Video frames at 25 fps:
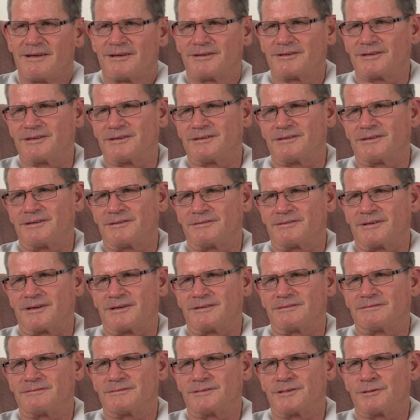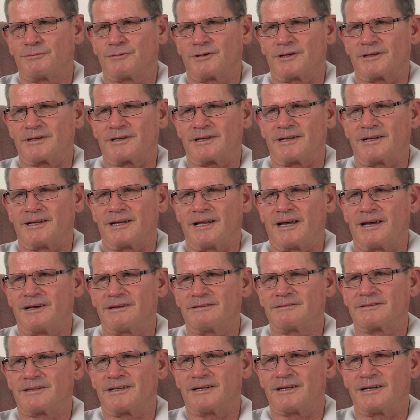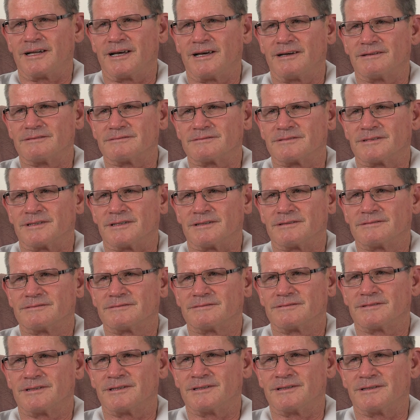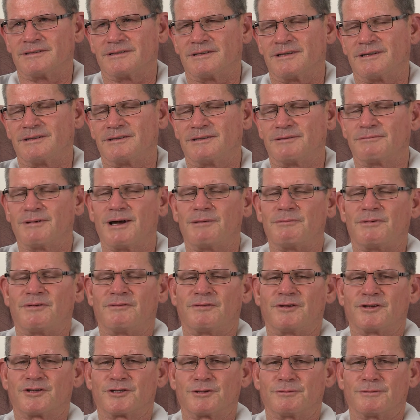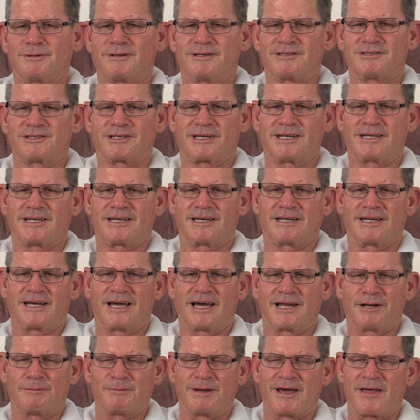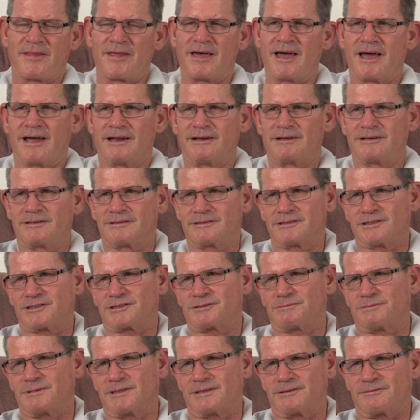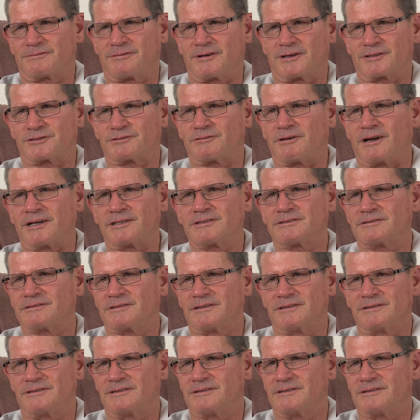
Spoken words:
you want to get it out, and you won't be visible that you're getting it out about that. It'll just be a frustration,